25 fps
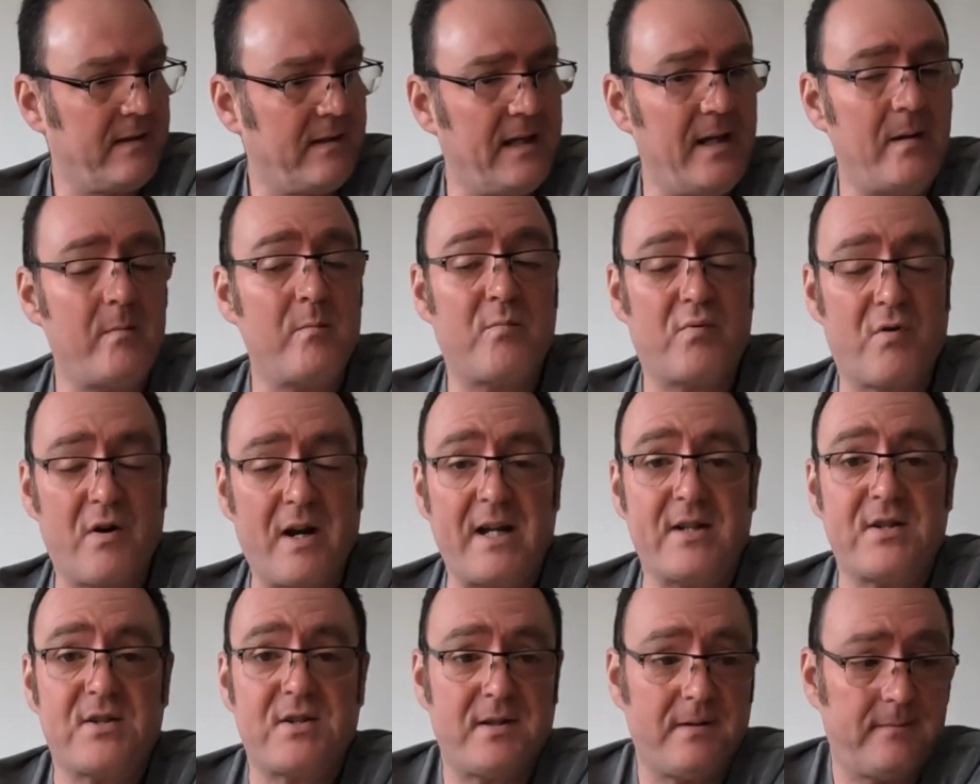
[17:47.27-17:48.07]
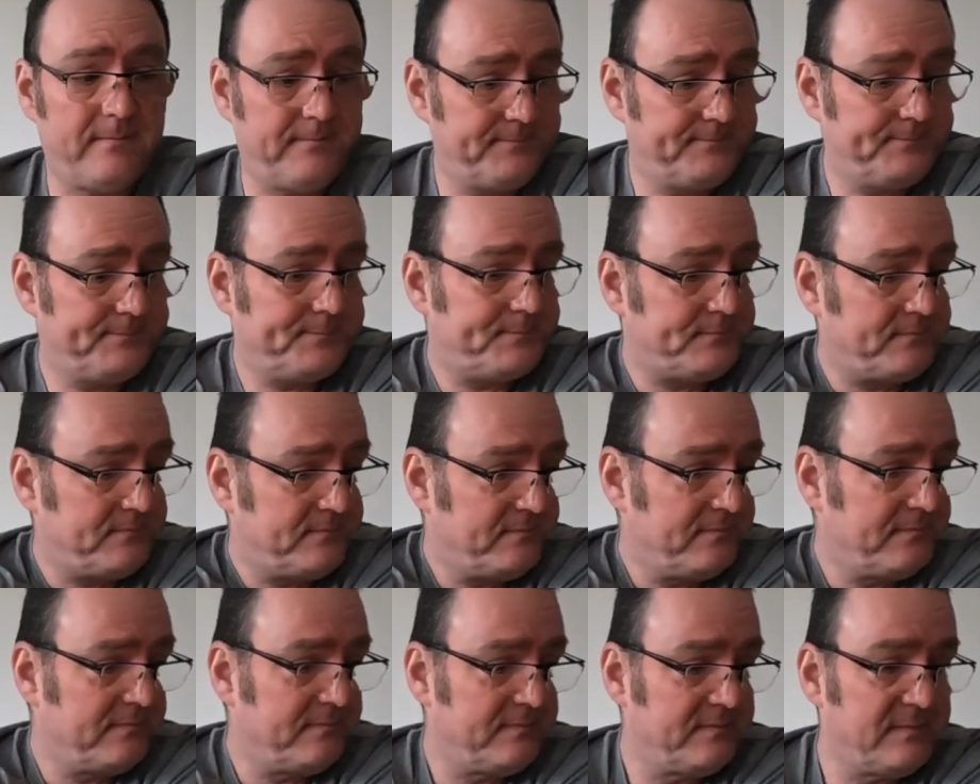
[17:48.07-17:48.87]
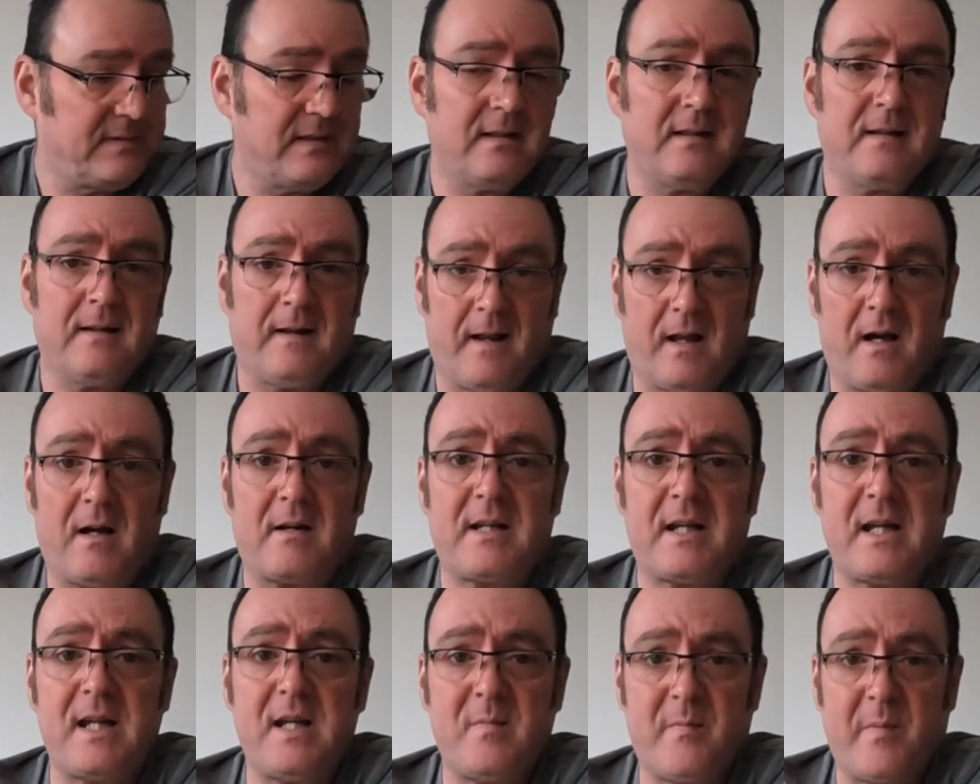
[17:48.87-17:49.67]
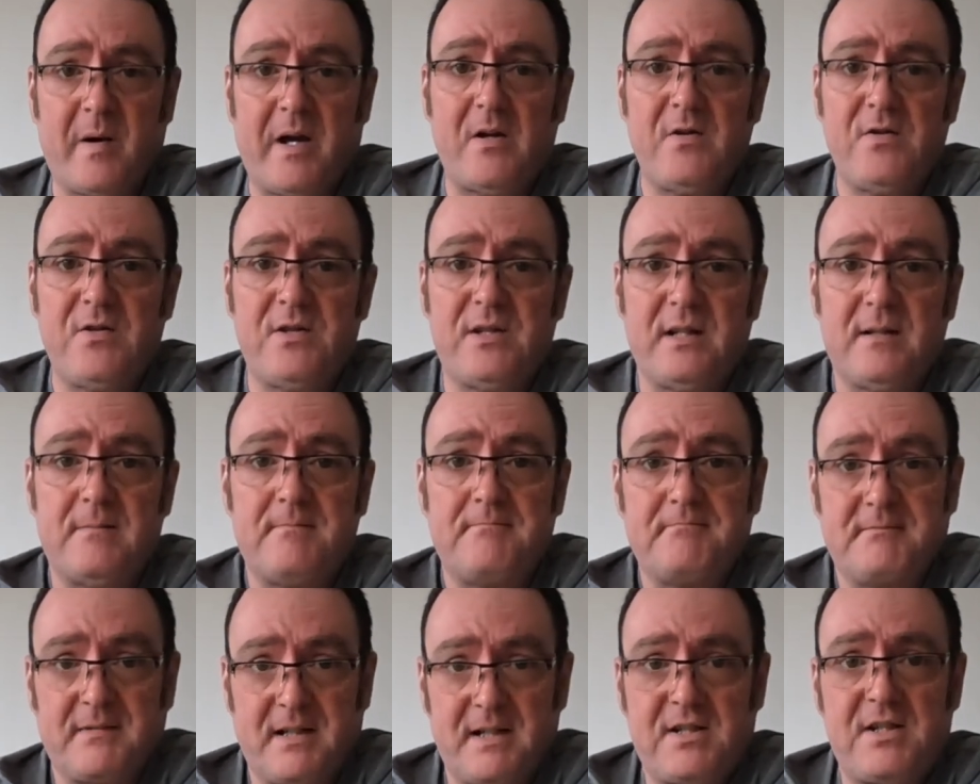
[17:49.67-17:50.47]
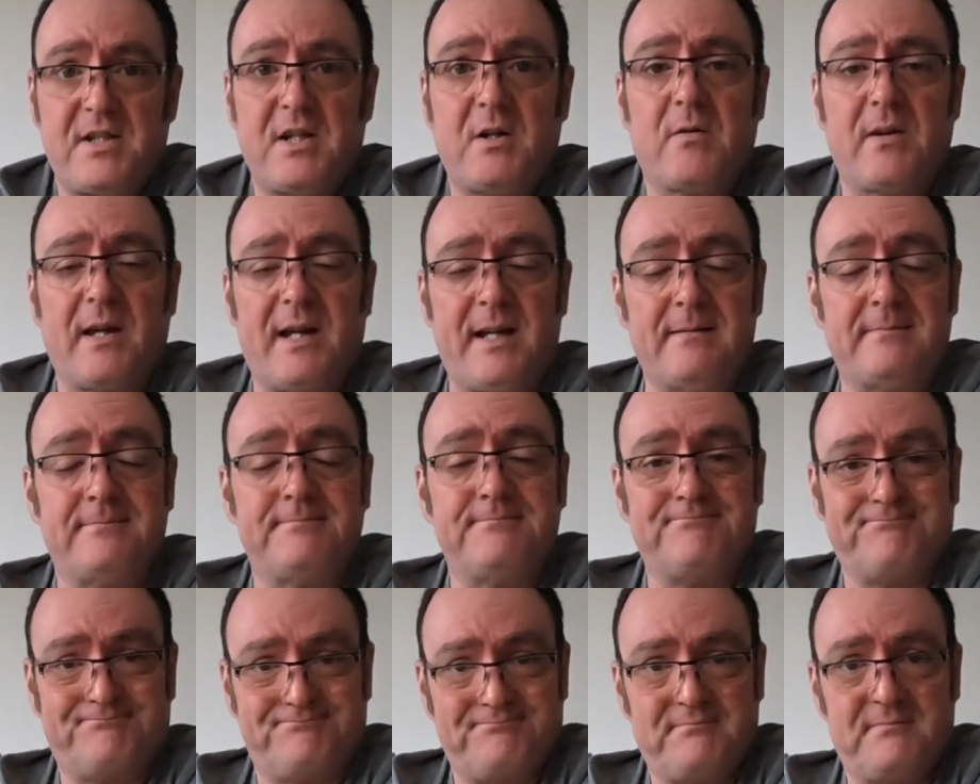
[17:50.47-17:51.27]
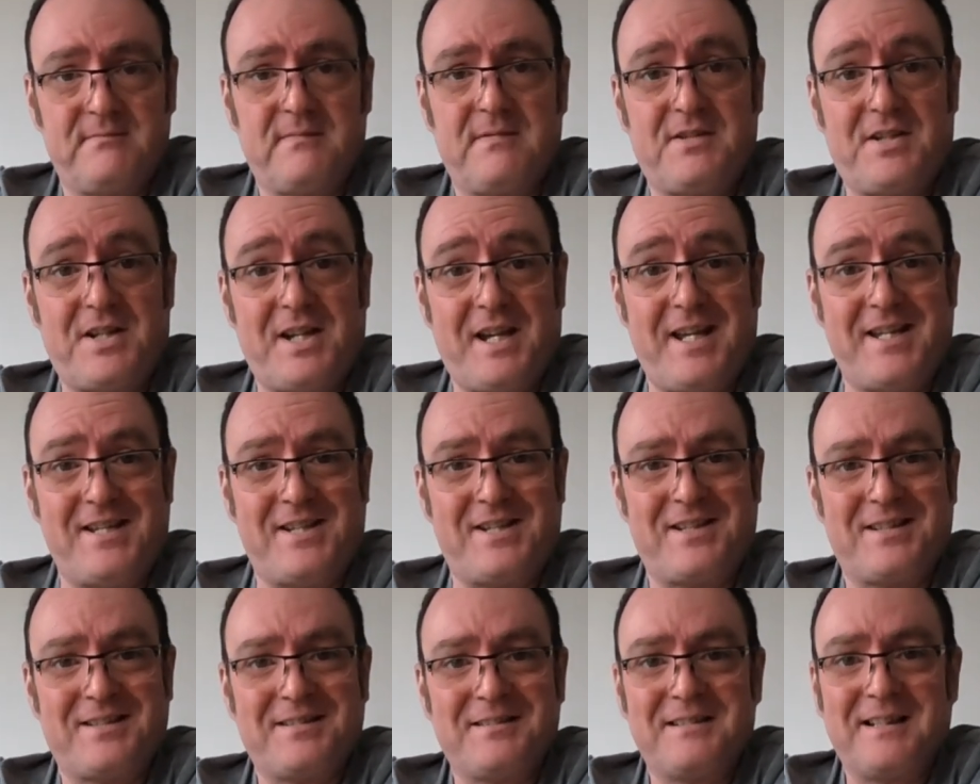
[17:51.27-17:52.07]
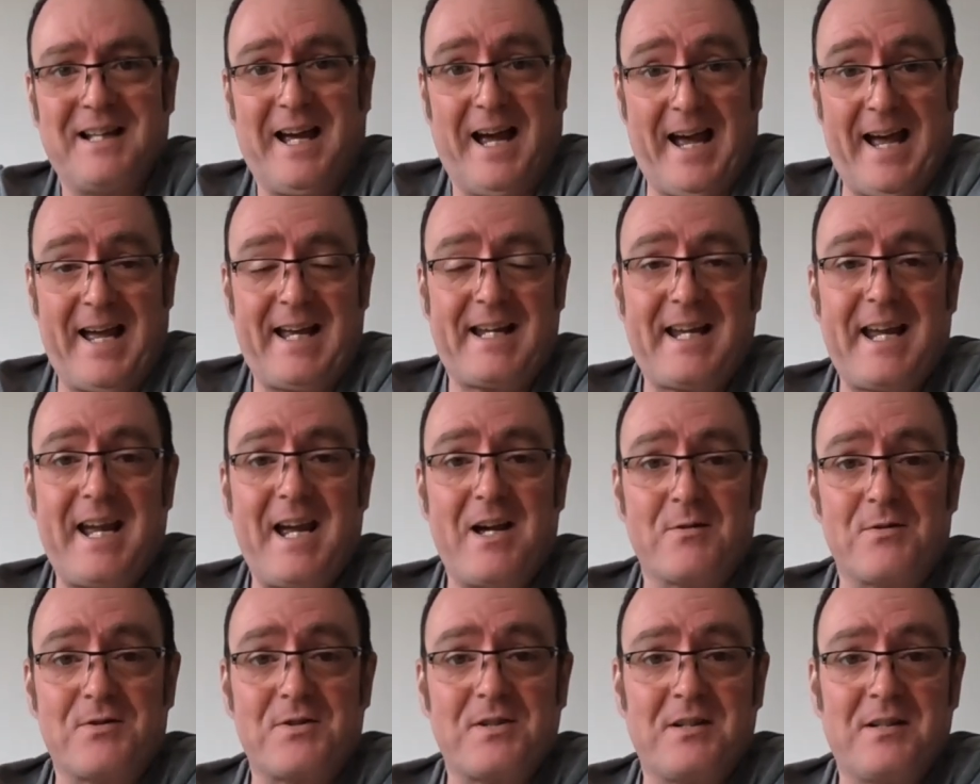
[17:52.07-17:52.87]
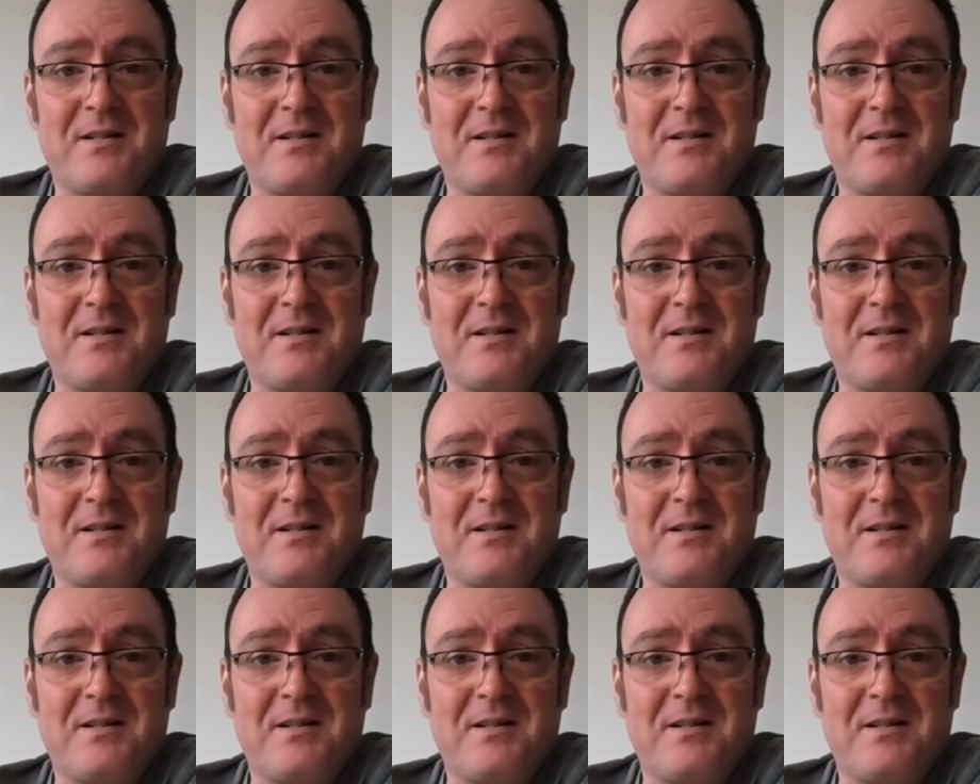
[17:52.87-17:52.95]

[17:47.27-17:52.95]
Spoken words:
Impressed. I'll keep you posted. Until then, cheers. Ack out.